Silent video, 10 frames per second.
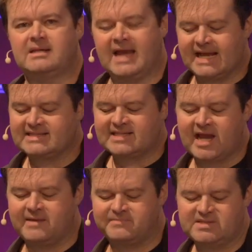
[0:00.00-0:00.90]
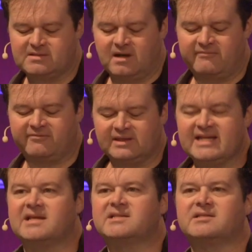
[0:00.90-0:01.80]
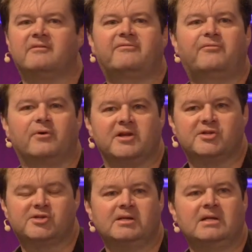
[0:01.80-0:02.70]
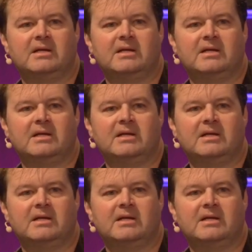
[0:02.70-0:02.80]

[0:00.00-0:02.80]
they had tapes of leaks of footage